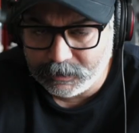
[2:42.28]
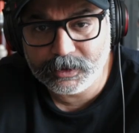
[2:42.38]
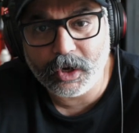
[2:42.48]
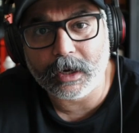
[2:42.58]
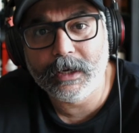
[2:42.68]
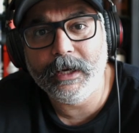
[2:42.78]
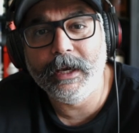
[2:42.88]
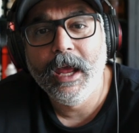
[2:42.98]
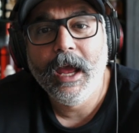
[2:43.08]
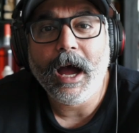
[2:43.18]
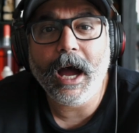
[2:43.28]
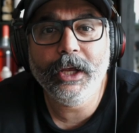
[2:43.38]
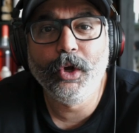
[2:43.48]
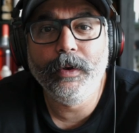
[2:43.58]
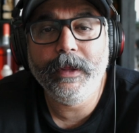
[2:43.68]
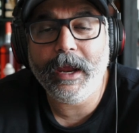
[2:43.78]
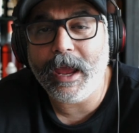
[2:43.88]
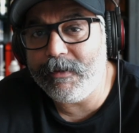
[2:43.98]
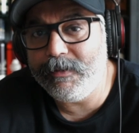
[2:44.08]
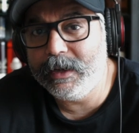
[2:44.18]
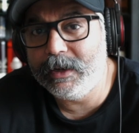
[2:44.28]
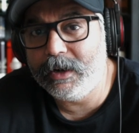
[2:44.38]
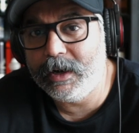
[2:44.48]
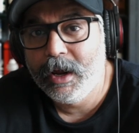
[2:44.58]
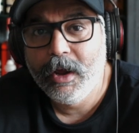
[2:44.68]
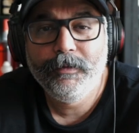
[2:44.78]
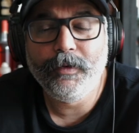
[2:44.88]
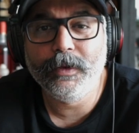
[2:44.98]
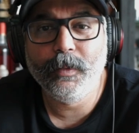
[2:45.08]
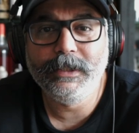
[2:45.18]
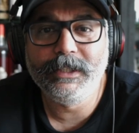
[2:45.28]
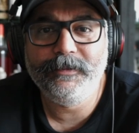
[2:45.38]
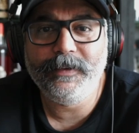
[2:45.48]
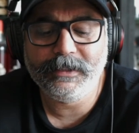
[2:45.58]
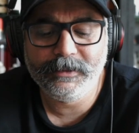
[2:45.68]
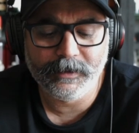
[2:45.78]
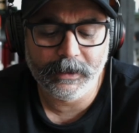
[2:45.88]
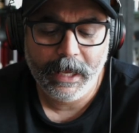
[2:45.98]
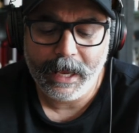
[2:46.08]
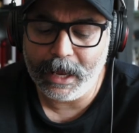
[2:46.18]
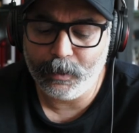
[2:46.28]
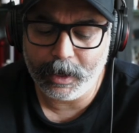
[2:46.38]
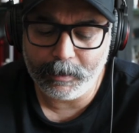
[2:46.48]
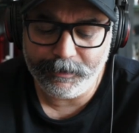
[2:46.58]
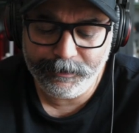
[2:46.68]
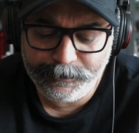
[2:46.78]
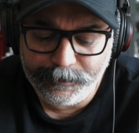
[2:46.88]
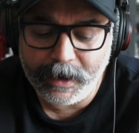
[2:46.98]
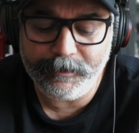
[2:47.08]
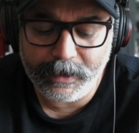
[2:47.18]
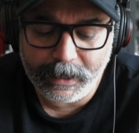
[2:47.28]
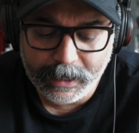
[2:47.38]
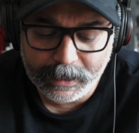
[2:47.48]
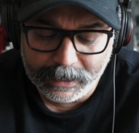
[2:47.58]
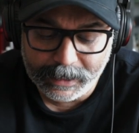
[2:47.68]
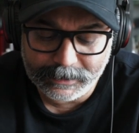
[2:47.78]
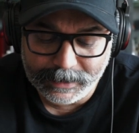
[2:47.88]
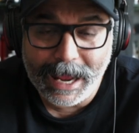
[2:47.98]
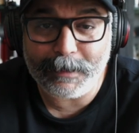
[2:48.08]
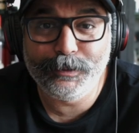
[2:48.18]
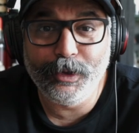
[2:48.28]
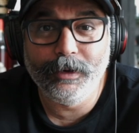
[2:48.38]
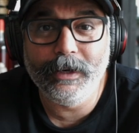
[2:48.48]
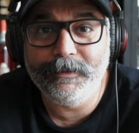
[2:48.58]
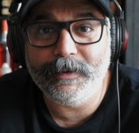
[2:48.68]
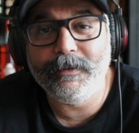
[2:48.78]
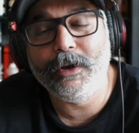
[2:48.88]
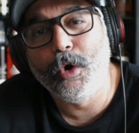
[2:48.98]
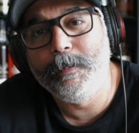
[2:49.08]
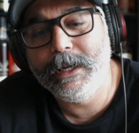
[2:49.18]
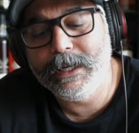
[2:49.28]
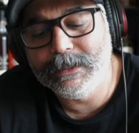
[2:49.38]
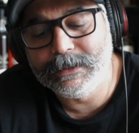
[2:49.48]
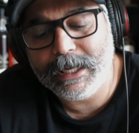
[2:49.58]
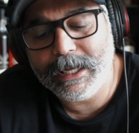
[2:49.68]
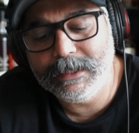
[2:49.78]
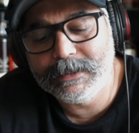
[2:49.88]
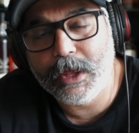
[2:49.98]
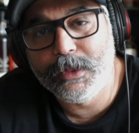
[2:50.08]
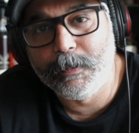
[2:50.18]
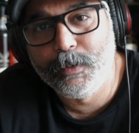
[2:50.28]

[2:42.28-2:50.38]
of Scotland. I go there every year for the Whiskey Festival, and one of my favorite days, absolutely favorite open days, is the